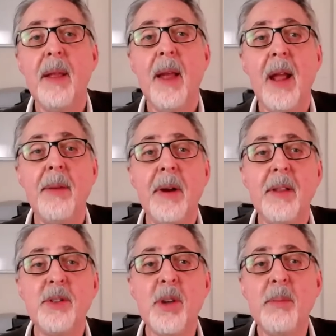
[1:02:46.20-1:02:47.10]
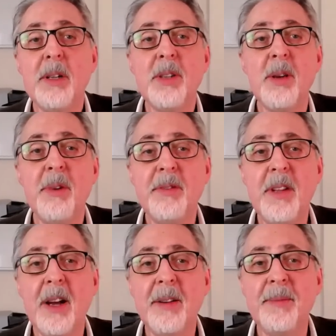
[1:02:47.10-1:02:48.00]
Anyway, there's so much that we've
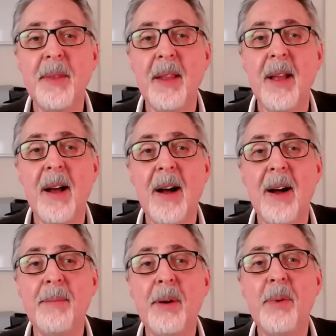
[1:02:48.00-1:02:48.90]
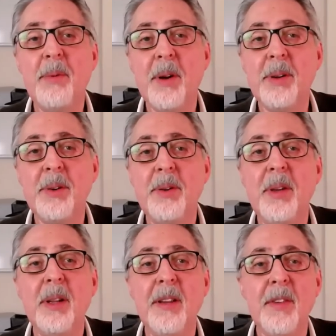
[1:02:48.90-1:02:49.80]
done, but we want to do
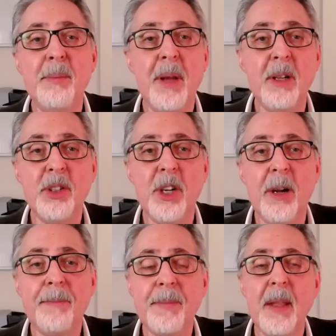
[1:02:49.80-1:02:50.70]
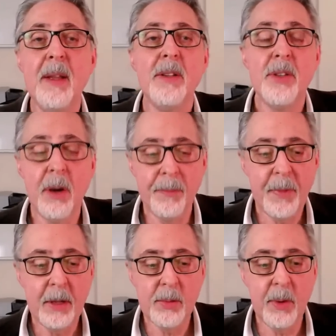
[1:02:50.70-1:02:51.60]
an even better job. So
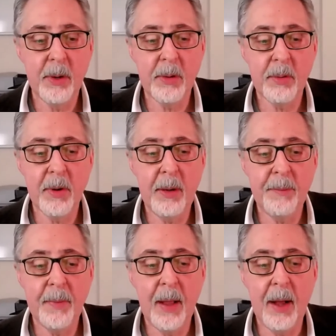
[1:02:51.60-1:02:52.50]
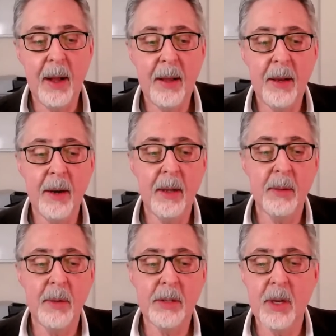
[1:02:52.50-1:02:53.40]
it's 1:03 here on the
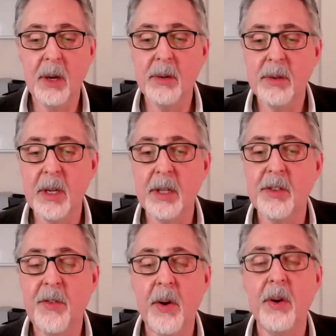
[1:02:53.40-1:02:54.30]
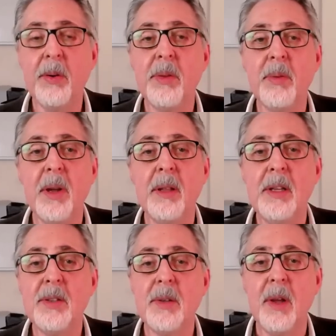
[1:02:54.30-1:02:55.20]
West Coast. It's 4:03 on
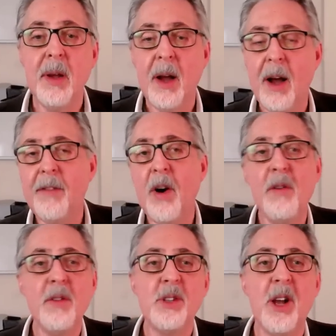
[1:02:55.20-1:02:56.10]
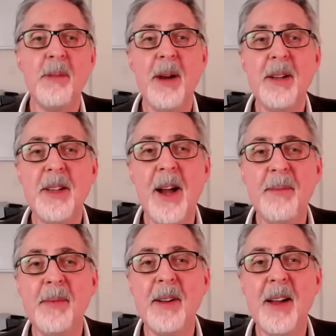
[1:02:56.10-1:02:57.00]
East. I've overshot my
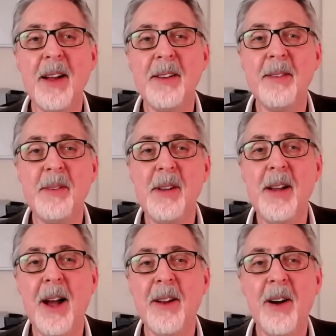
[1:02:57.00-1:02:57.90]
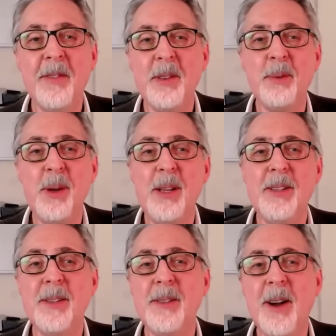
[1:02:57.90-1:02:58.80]
time. I got off in the
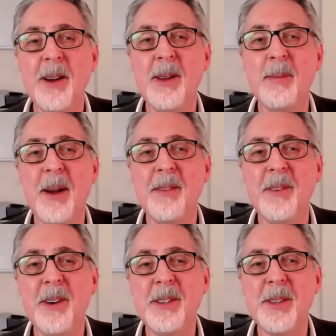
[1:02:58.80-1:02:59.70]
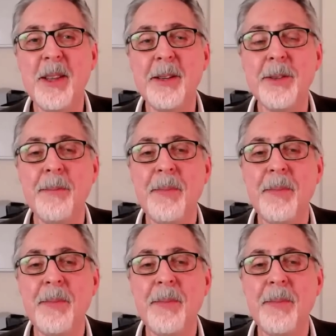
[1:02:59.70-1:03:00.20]
weeds talking about various things.